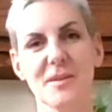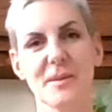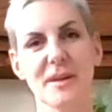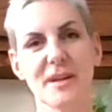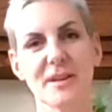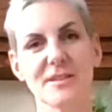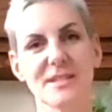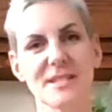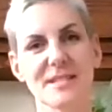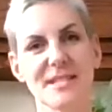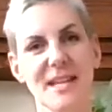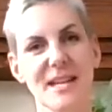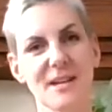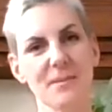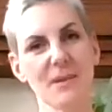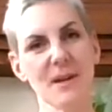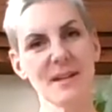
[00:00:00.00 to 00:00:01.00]
We're going to
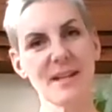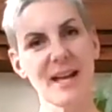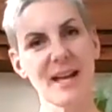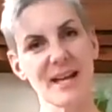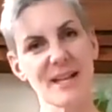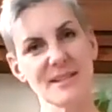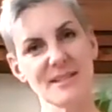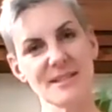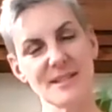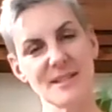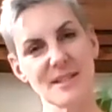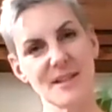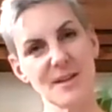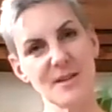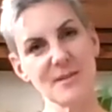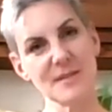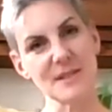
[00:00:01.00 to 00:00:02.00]
take one hand
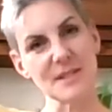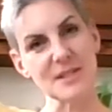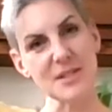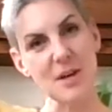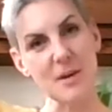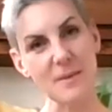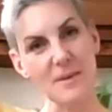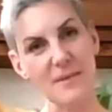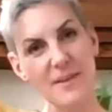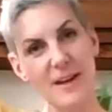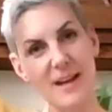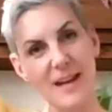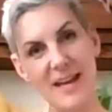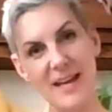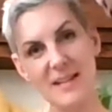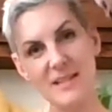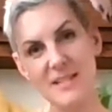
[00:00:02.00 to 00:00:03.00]
over the top of our
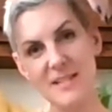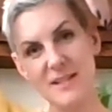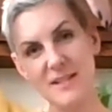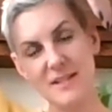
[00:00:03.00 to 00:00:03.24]
head,